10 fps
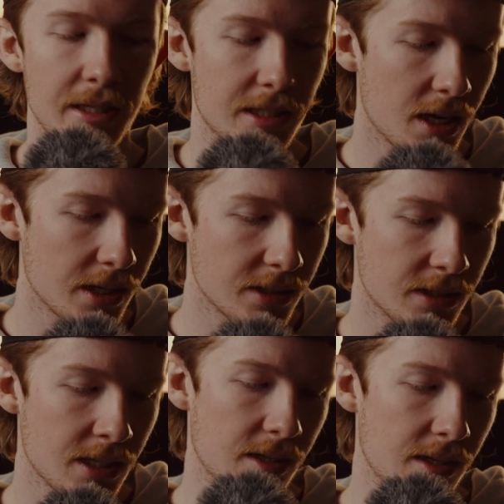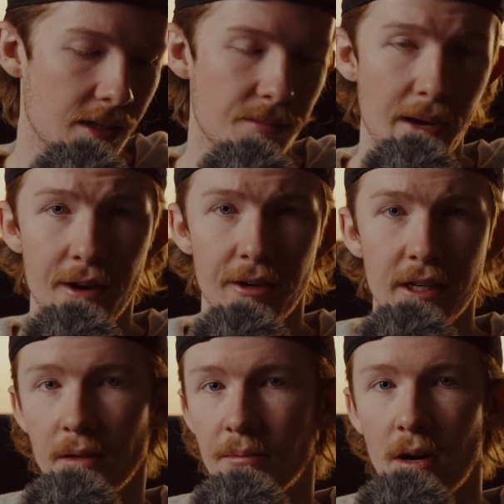because the battery
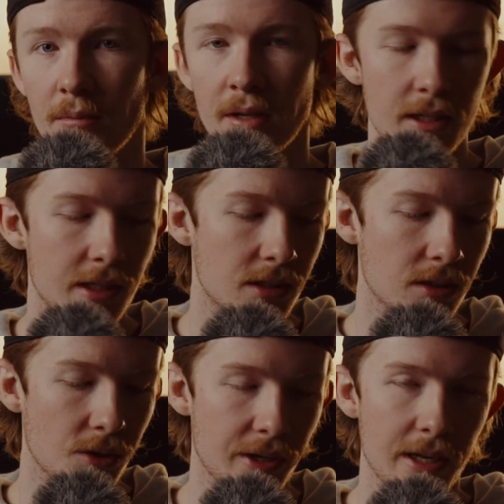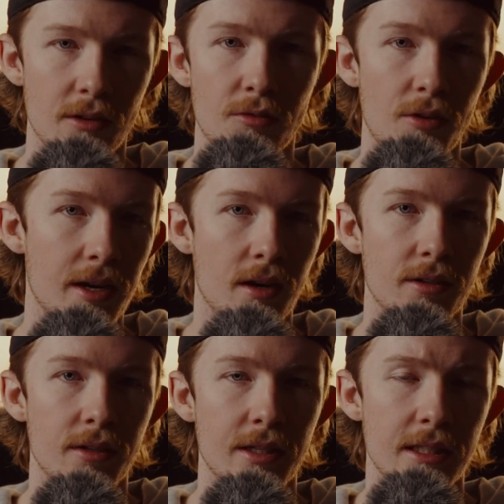compartment is located right
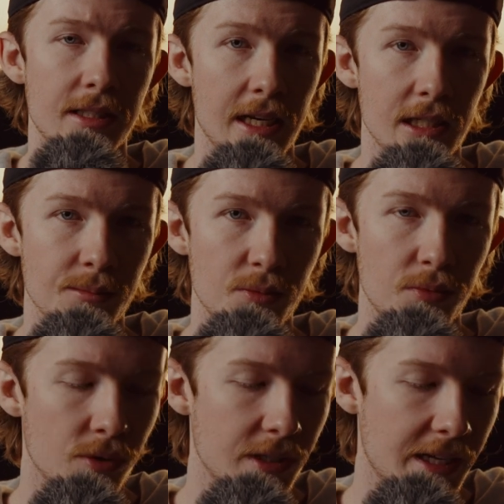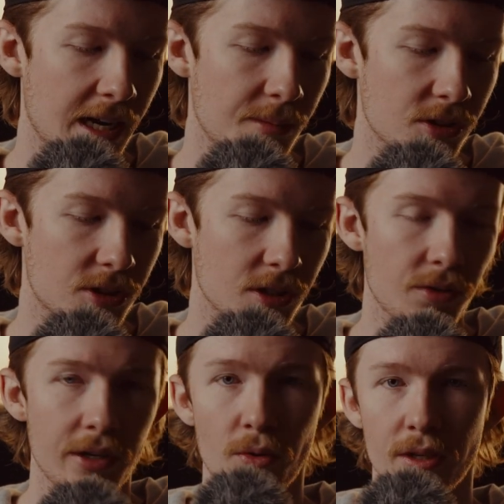under the take-up spool in the camera.
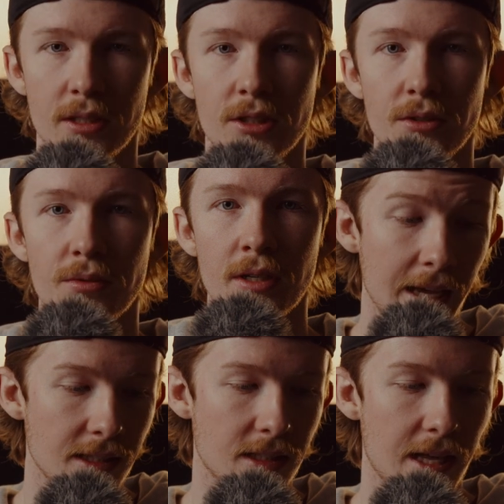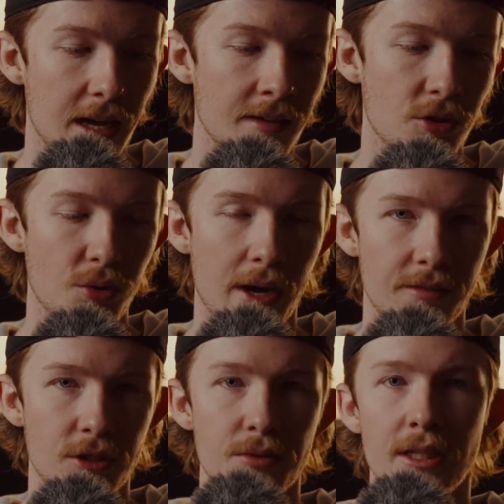So in order to get to that, you
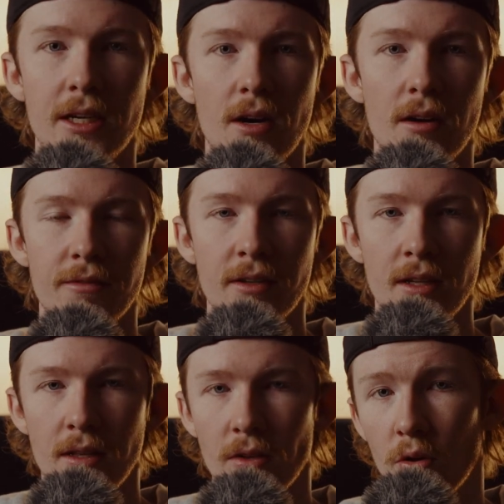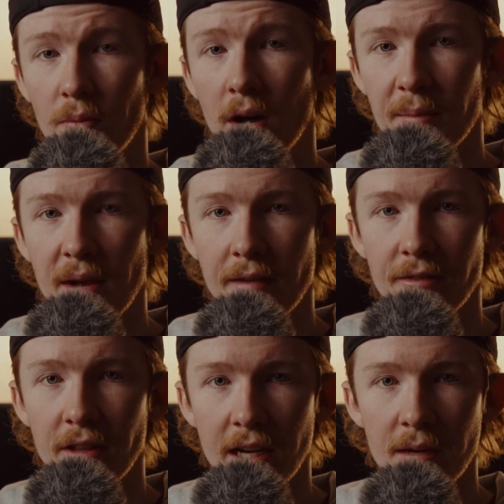have to take off the whole bottom half
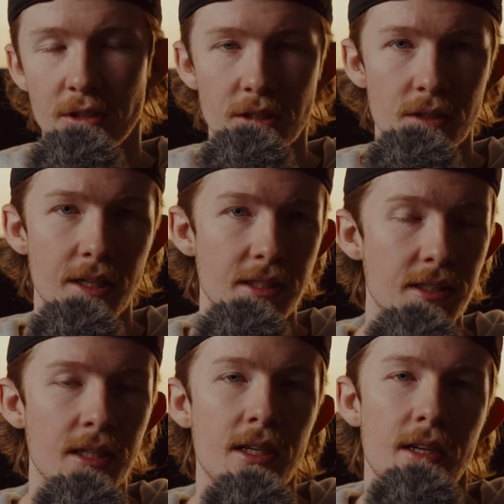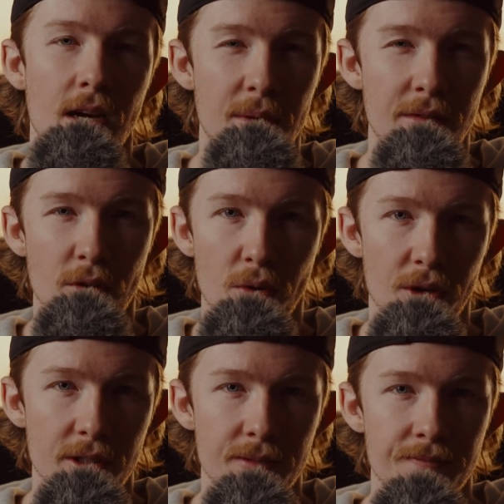of the camera, so that's a bit of a
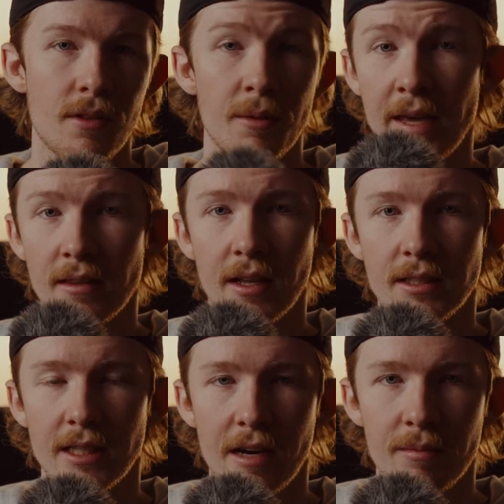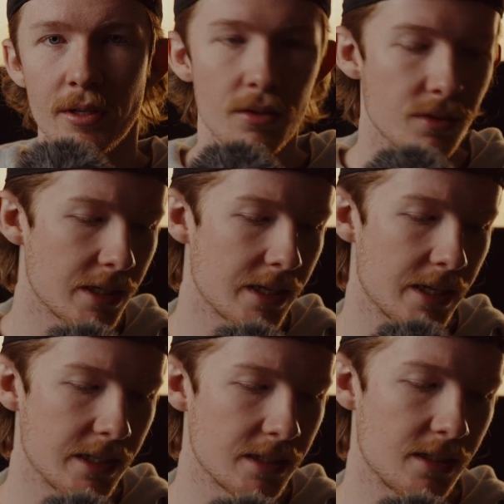quirk. The main lens that I've been using
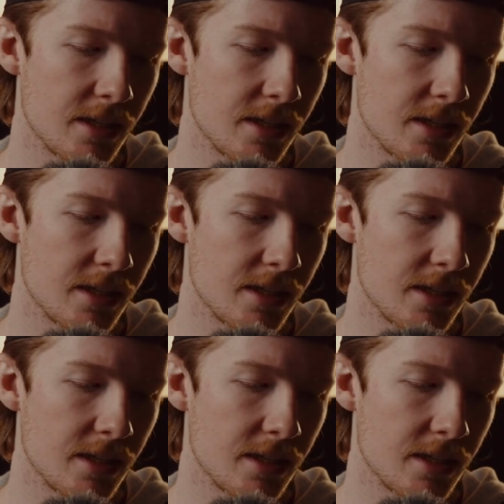is